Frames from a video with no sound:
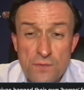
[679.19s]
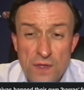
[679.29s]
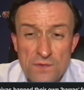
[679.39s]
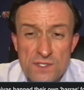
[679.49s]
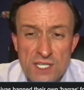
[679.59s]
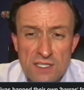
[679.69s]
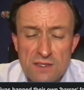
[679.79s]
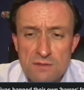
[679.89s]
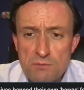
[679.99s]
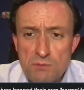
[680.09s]

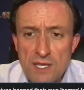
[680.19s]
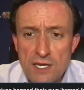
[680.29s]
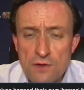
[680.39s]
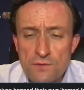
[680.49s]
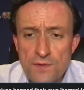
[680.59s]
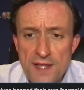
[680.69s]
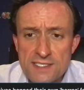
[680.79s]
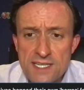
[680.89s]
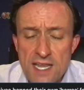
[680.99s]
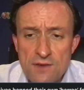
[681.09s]
15 million
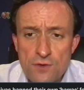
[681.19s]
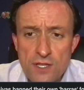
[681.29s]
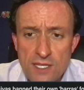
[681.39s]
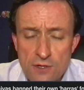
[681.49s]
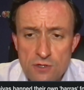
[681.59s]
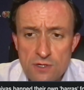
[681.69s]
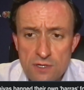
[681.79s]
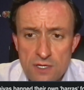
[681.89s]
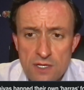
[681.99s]
fans every year